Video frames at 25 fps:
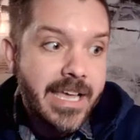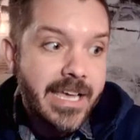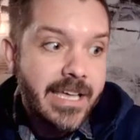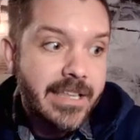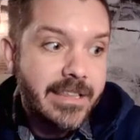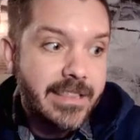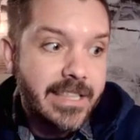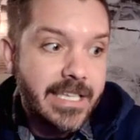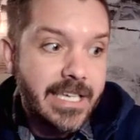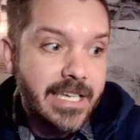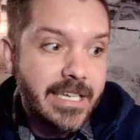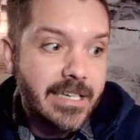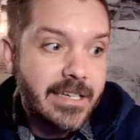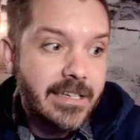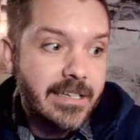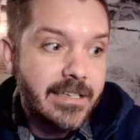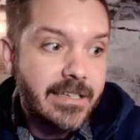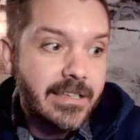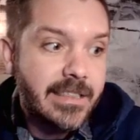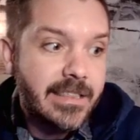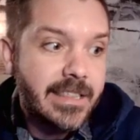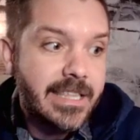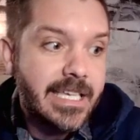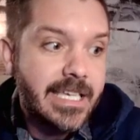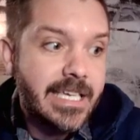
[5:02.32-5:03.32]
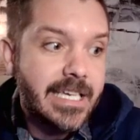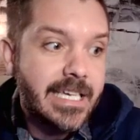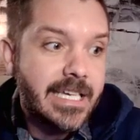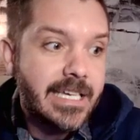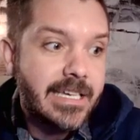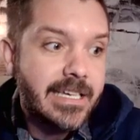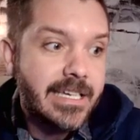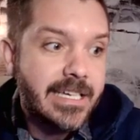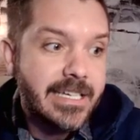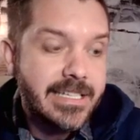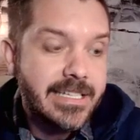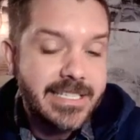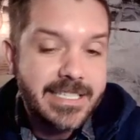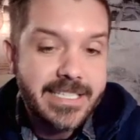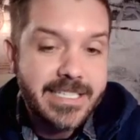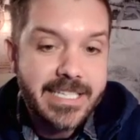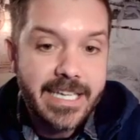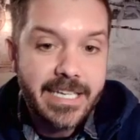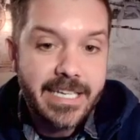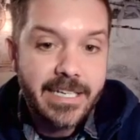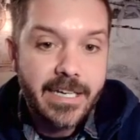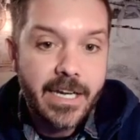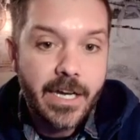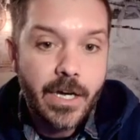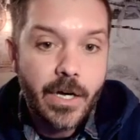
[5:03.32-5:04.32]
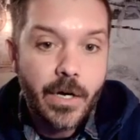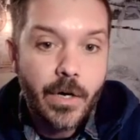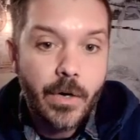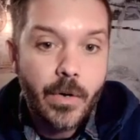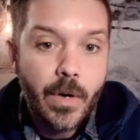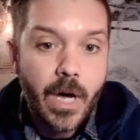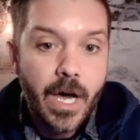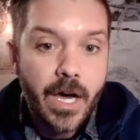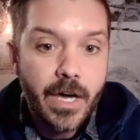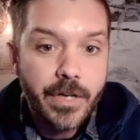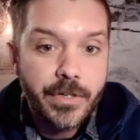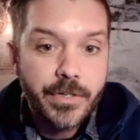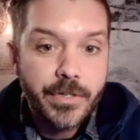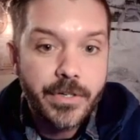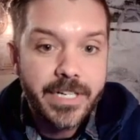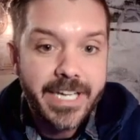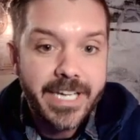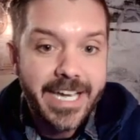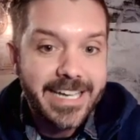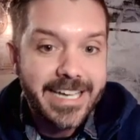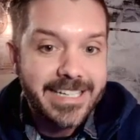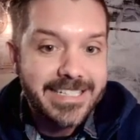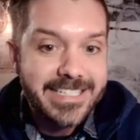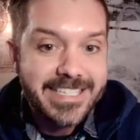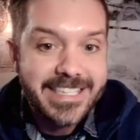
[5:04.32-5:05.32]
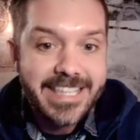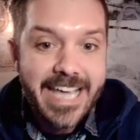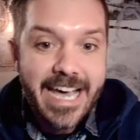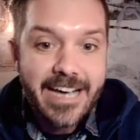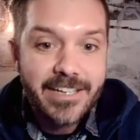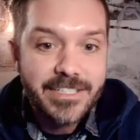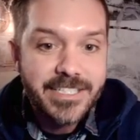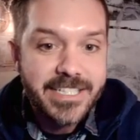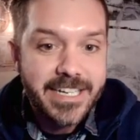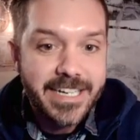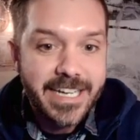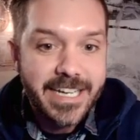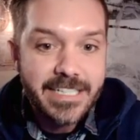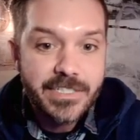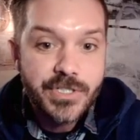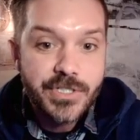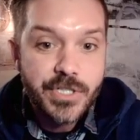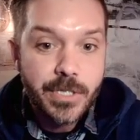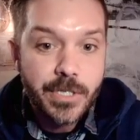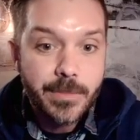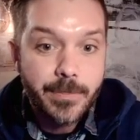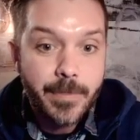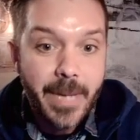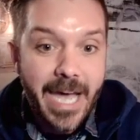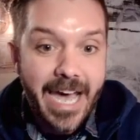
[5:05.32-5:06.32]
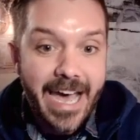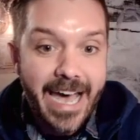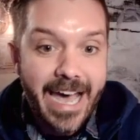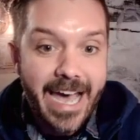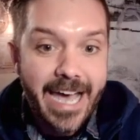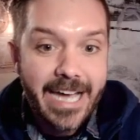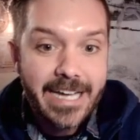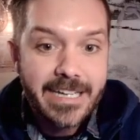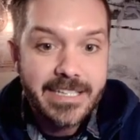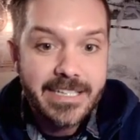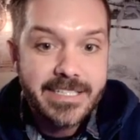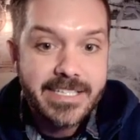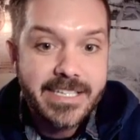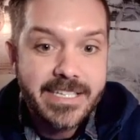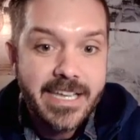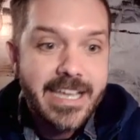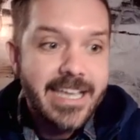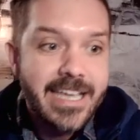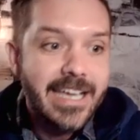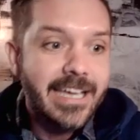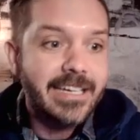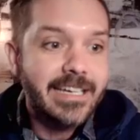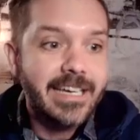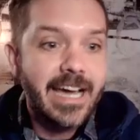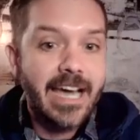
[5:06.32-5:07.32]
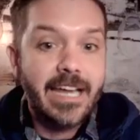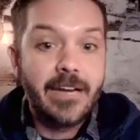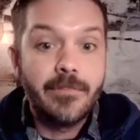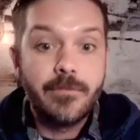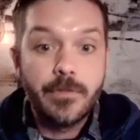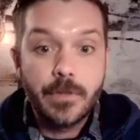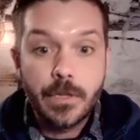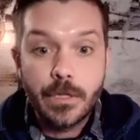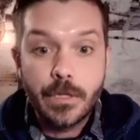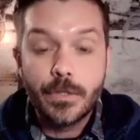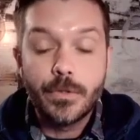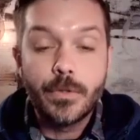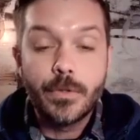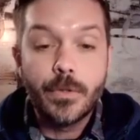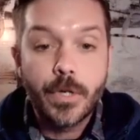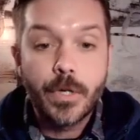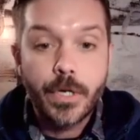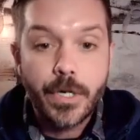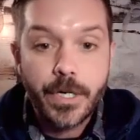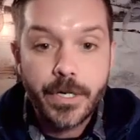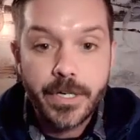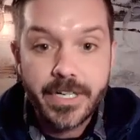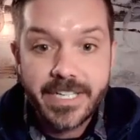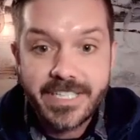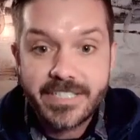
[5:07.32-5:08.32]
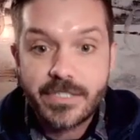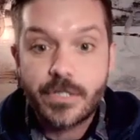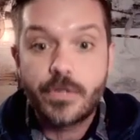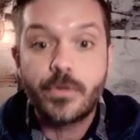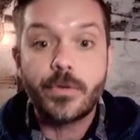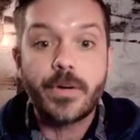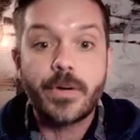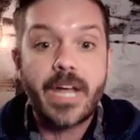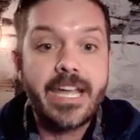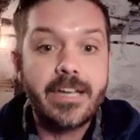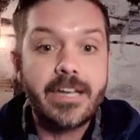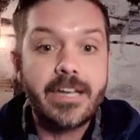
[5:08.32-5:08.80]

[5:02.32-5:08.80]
the casino 100x, 1000x your bags kind of lure is great